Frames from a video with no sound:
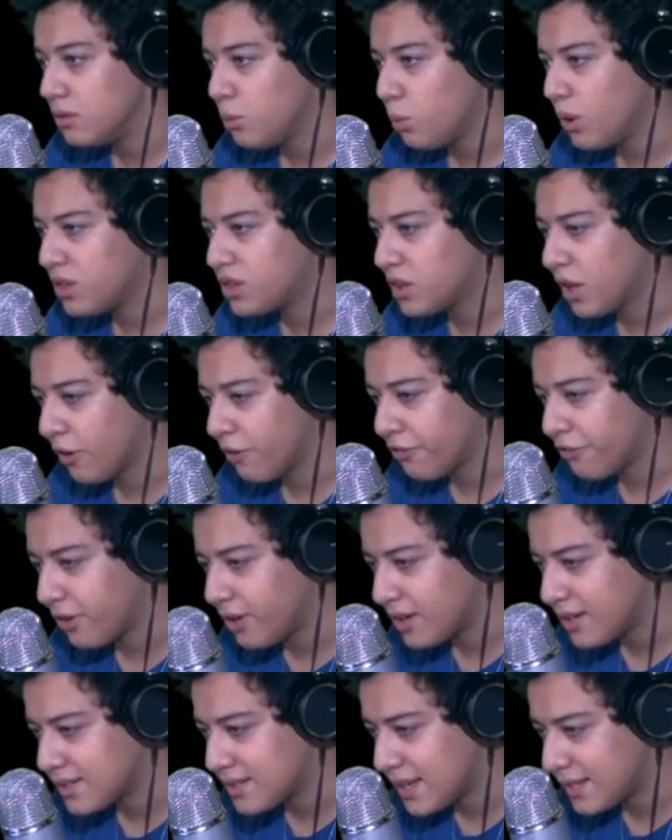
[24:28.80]
What the
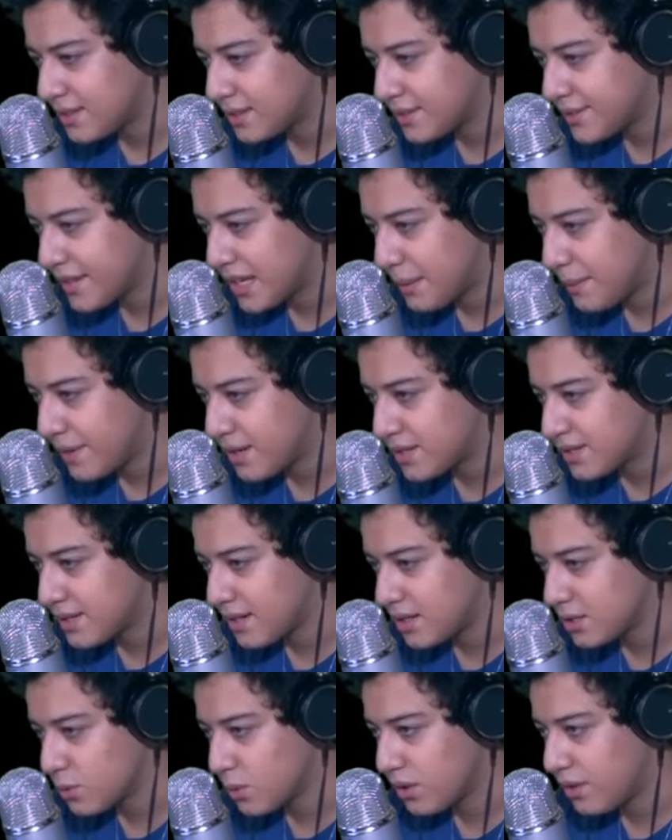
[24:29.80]
fuck is that? The teddy bear
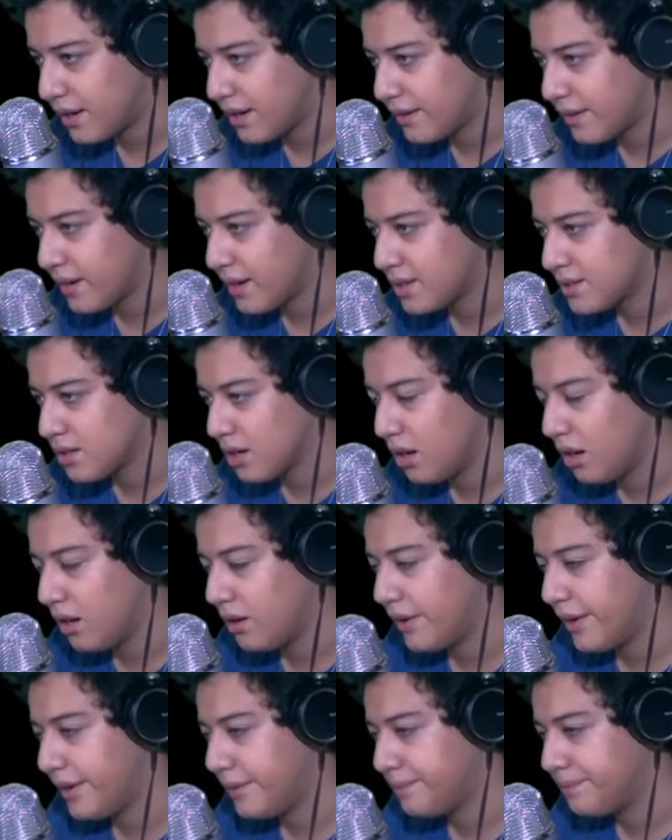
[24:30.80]
stares with round eyes.
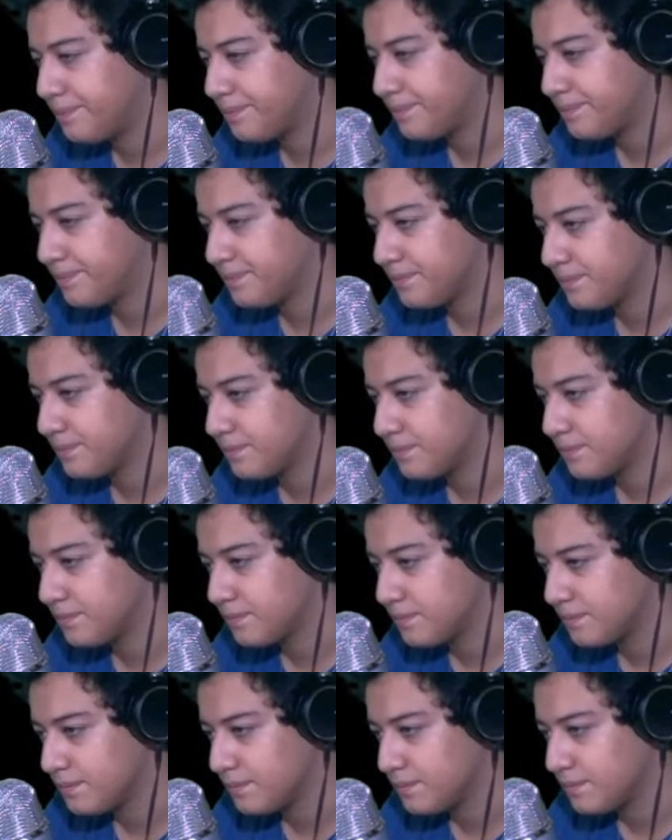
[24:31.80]
Alright.
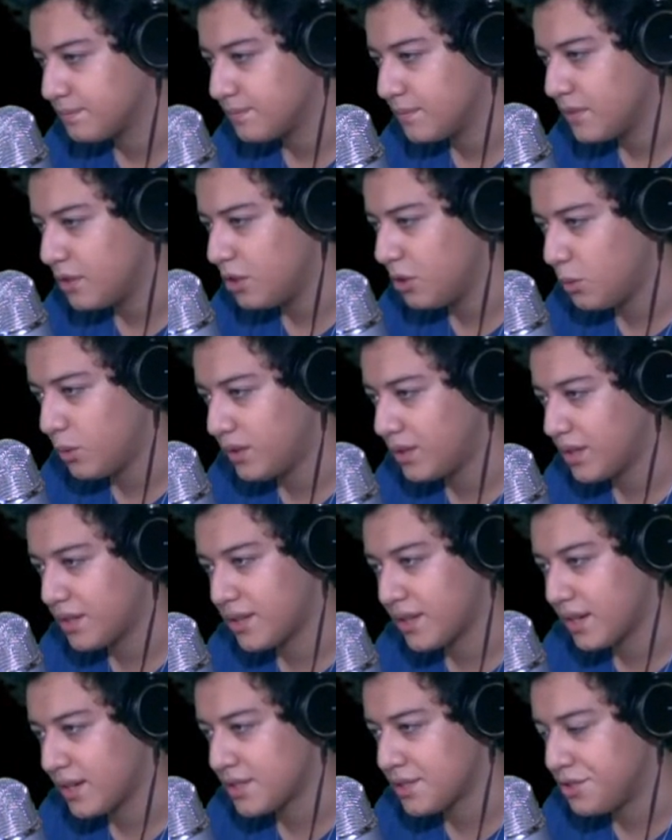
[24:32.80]
You know what?
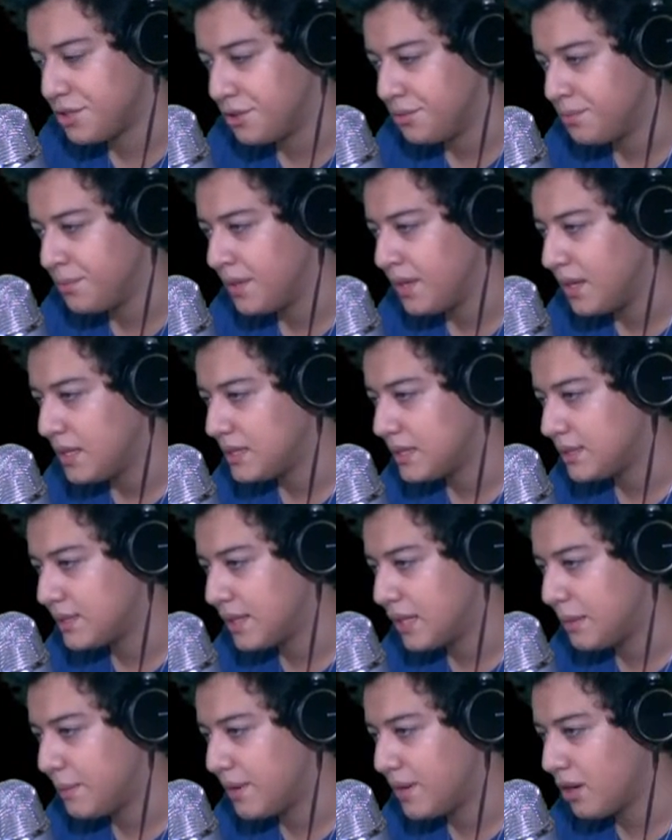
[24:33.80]
Nothing is new. The
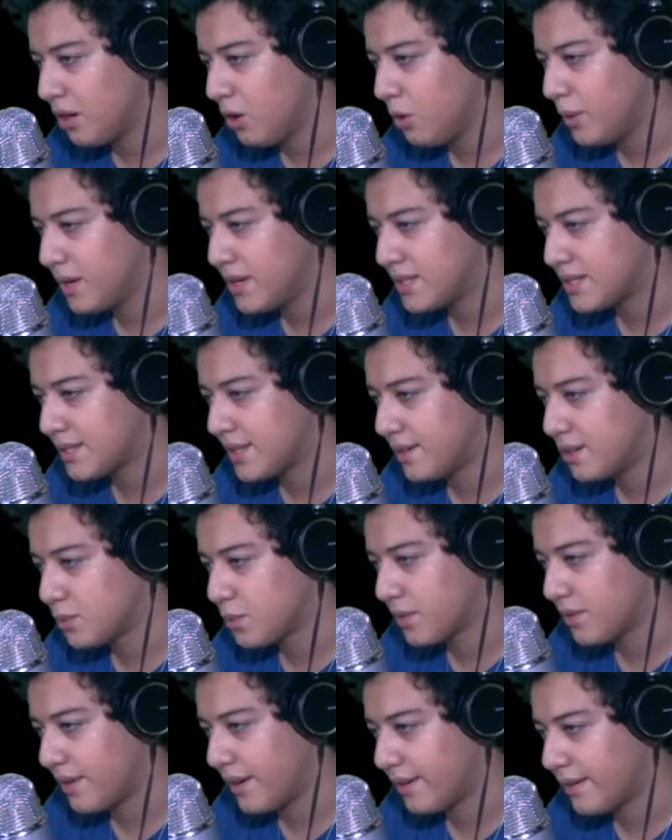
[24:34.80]
teddy bear always
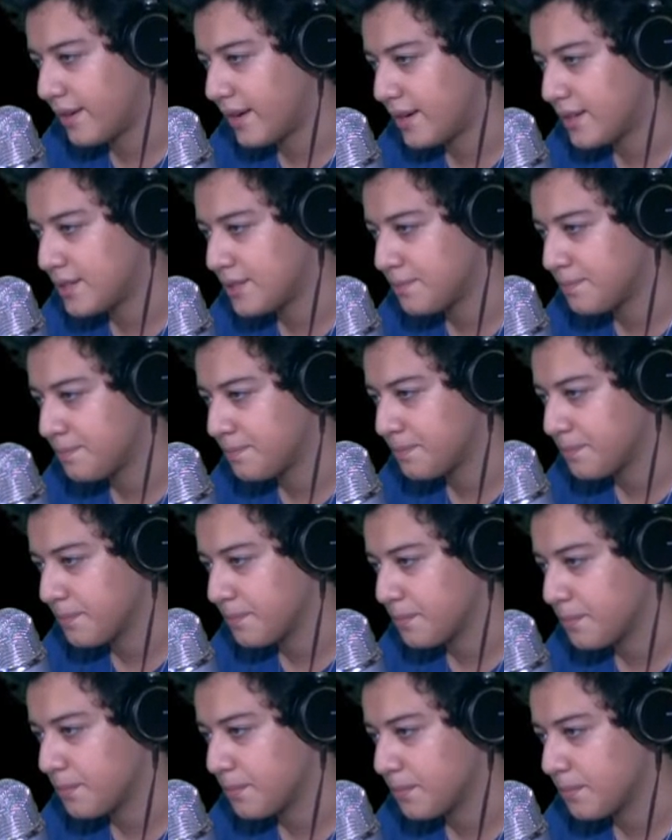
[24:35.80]
stares with their round eyes.
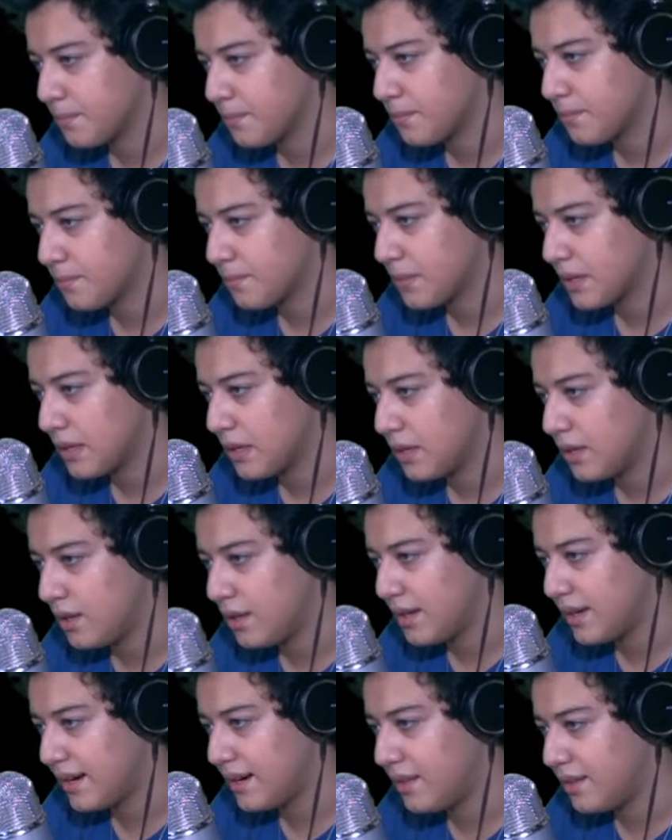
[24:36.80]

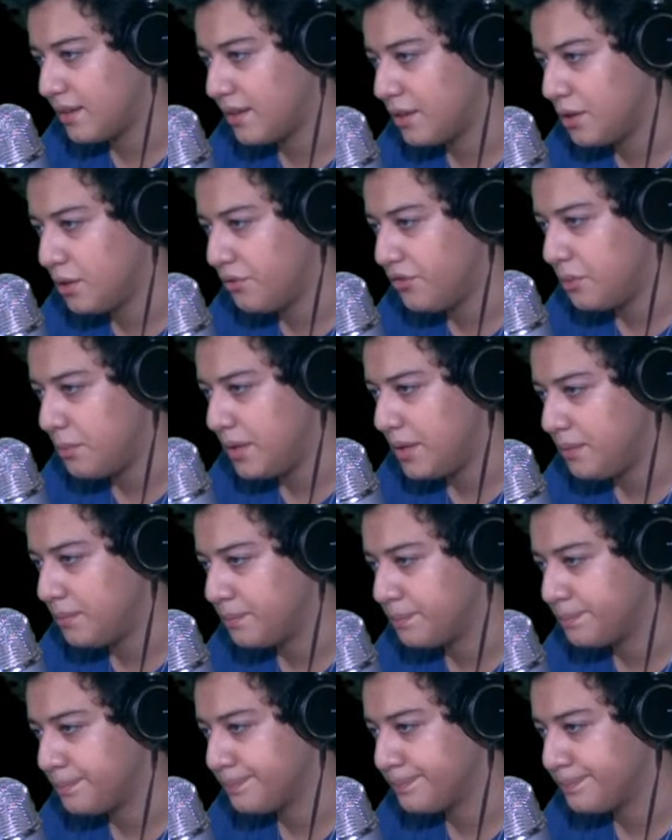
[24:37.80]
You got anything new for me?